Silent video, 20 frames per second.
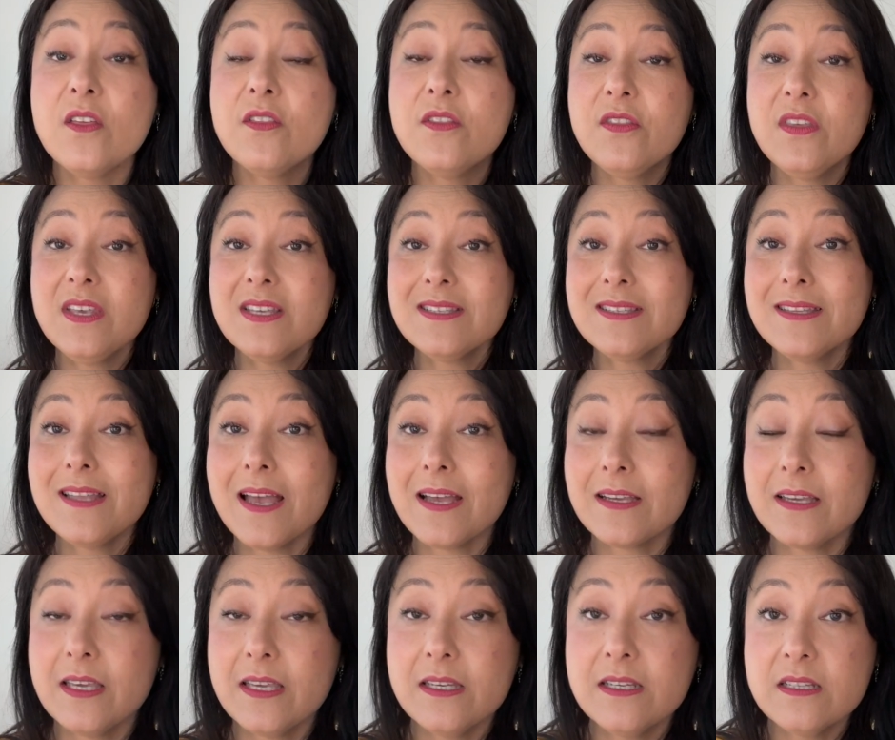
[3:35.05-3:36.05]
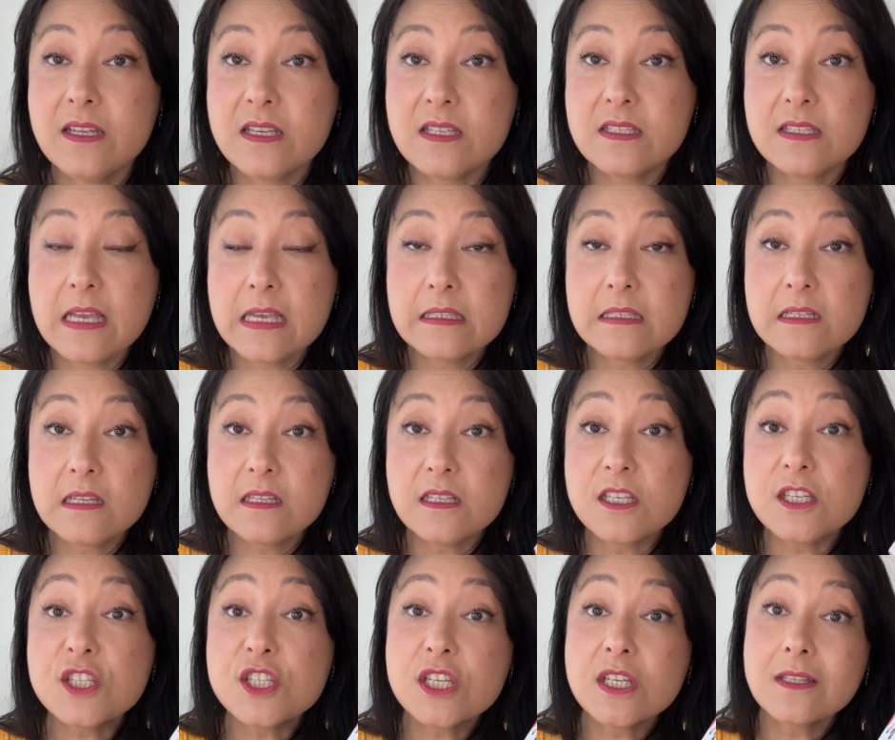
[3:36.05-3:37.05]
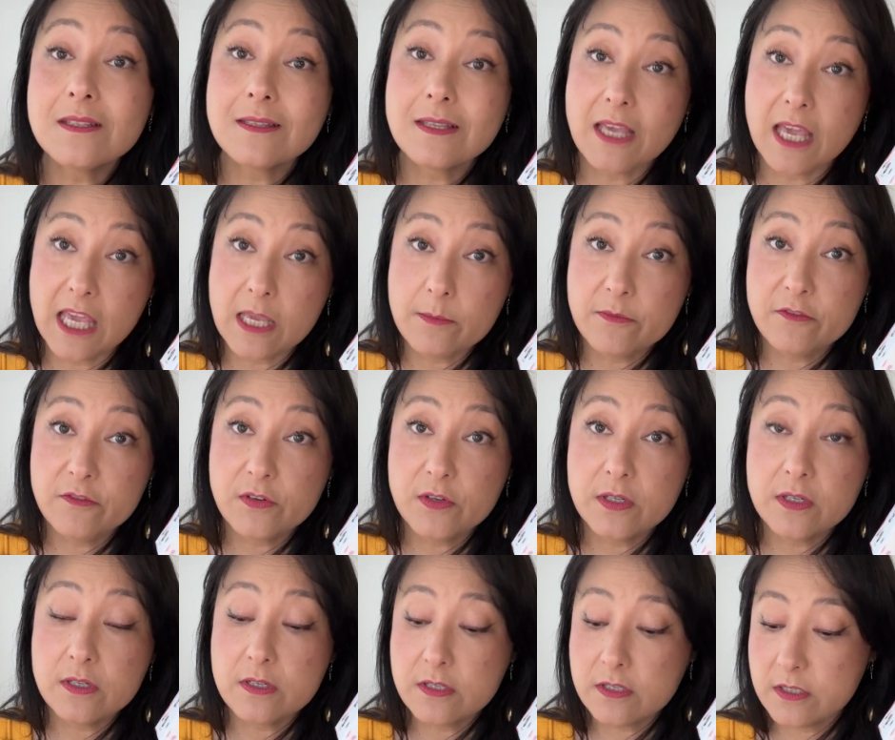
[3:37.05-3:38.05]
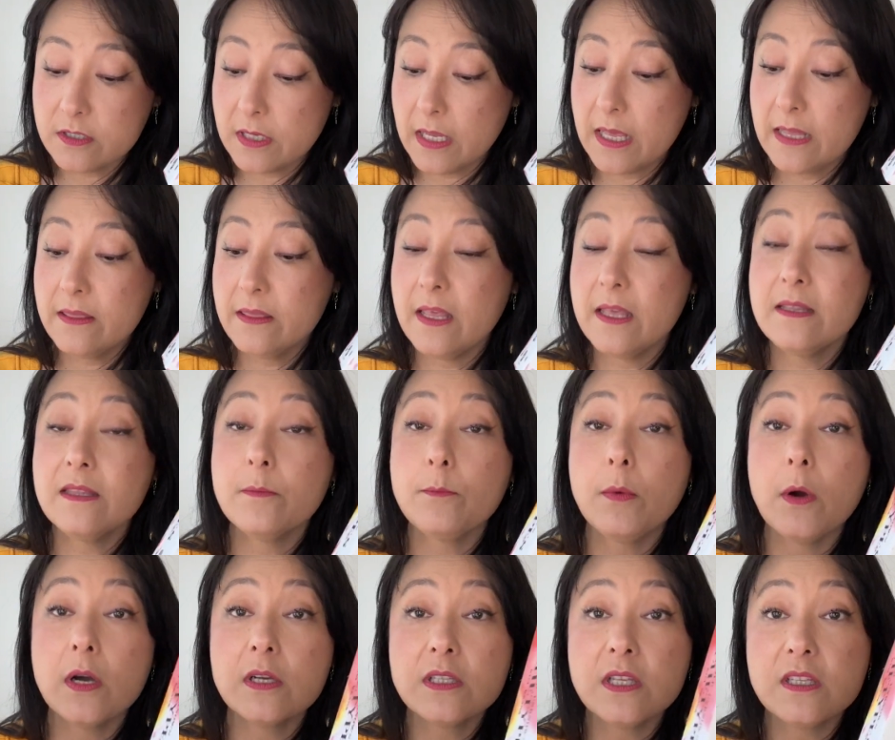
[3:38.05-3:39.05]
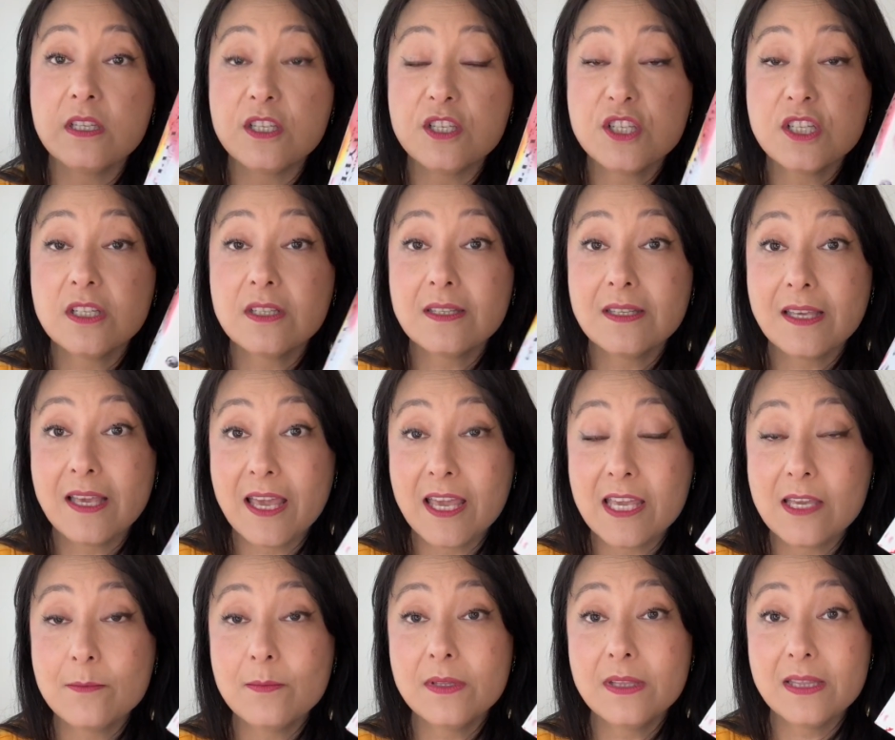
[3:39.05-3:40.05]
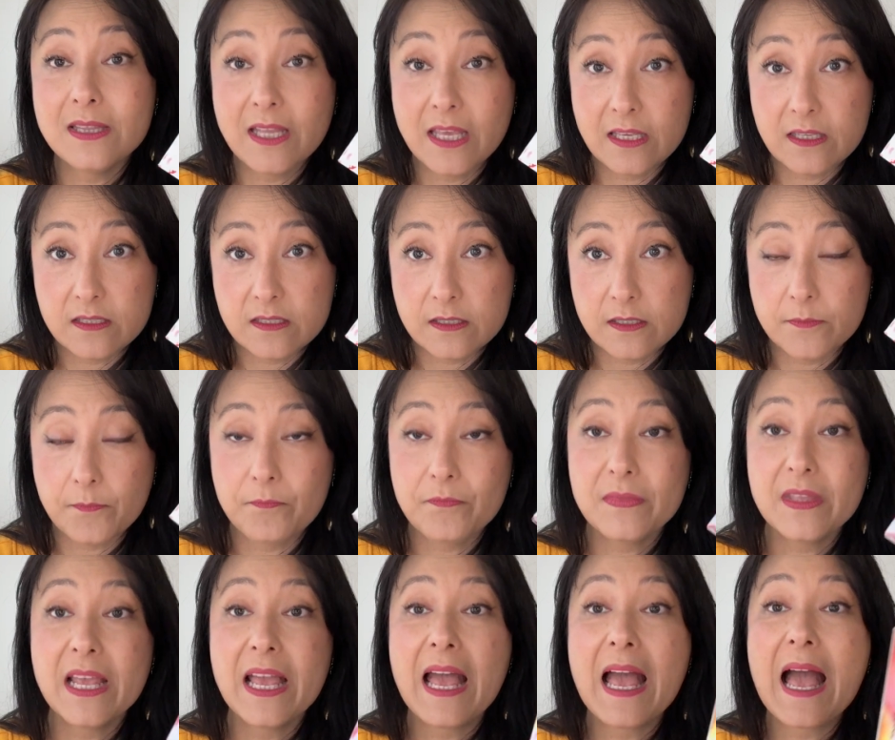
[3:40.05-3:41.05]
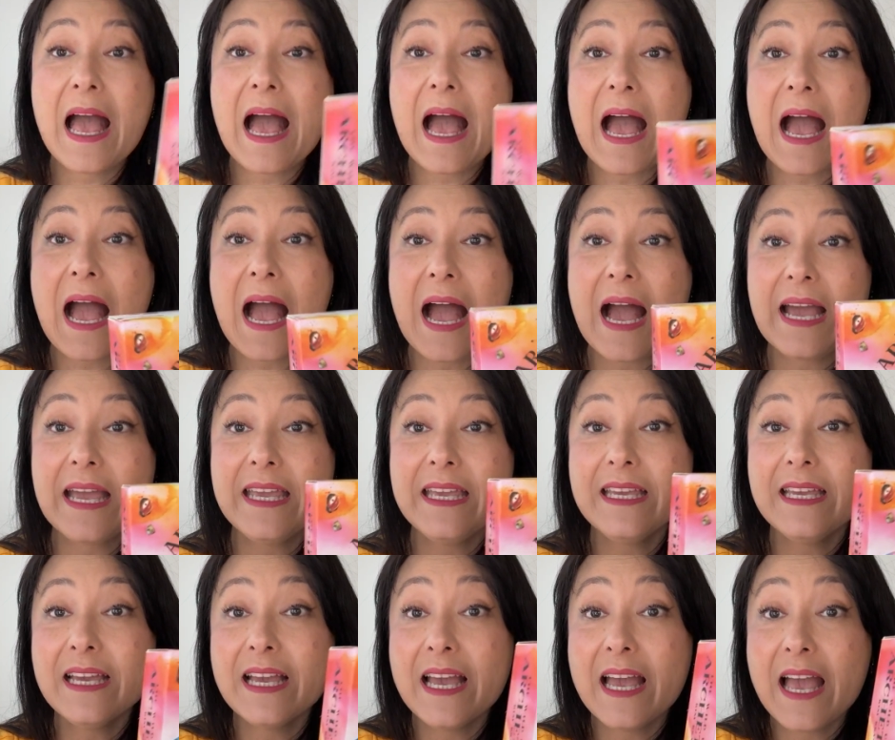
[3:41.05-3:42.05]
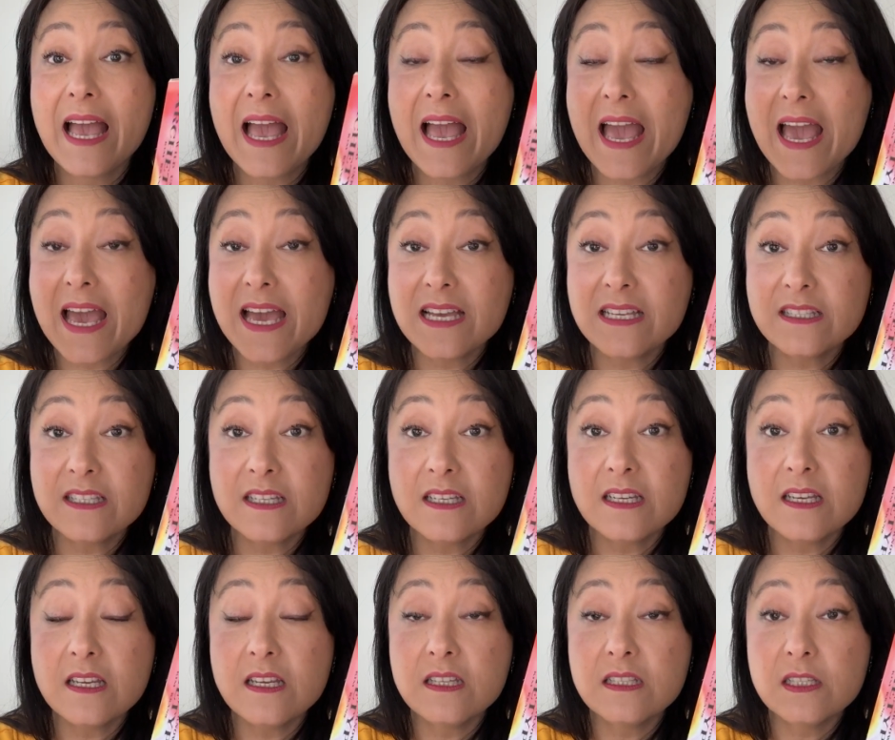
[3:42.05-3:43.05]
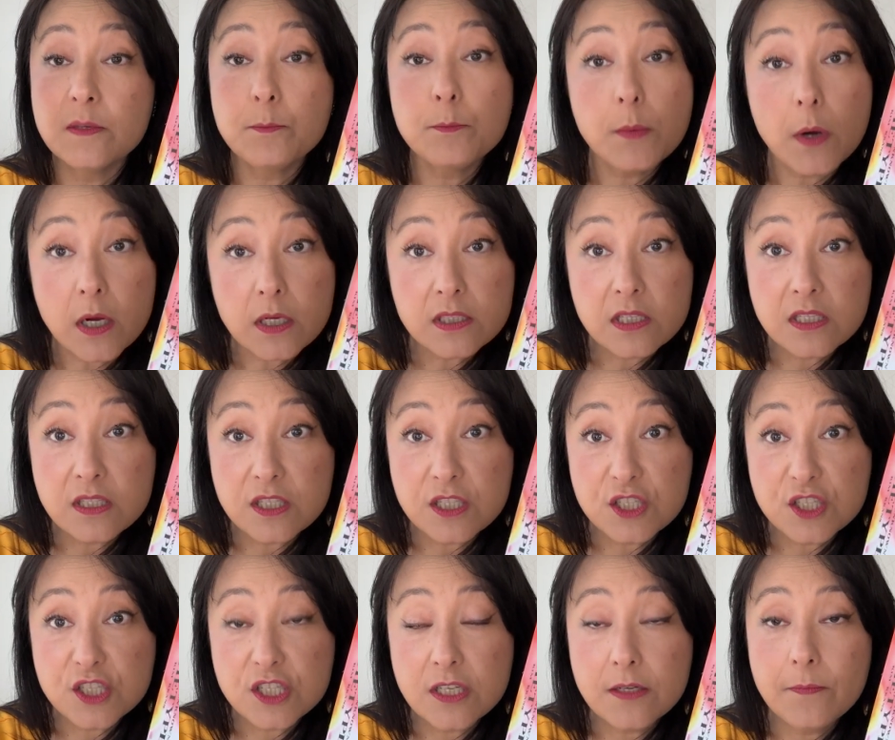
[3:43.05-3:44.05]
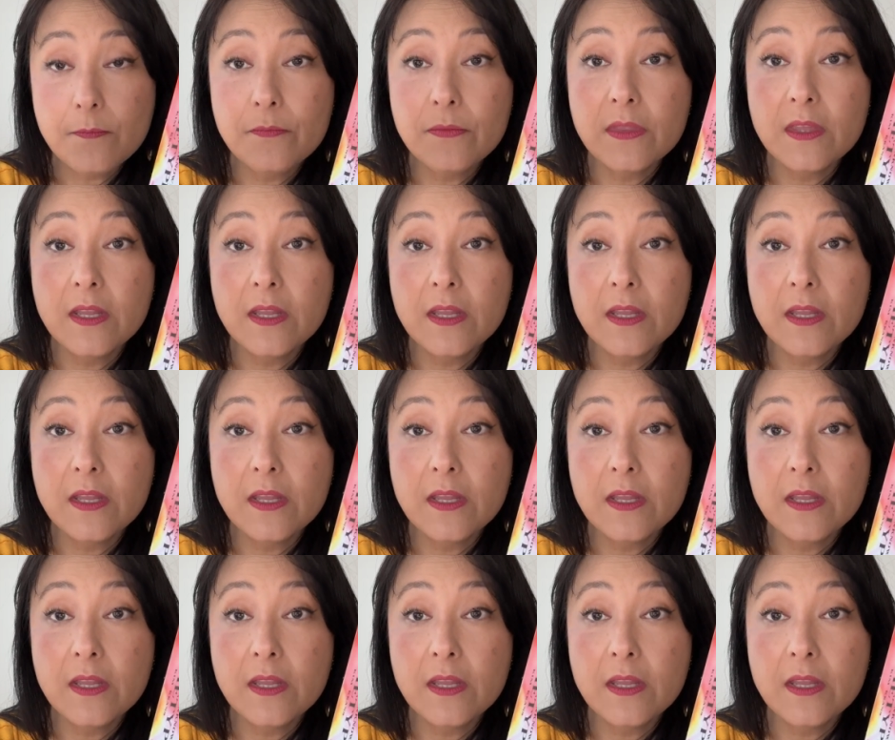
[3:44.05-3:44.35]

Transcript: this deck here, the Standard Edition, came first, and then the Pocket Edition came later. I had the Pocket Edition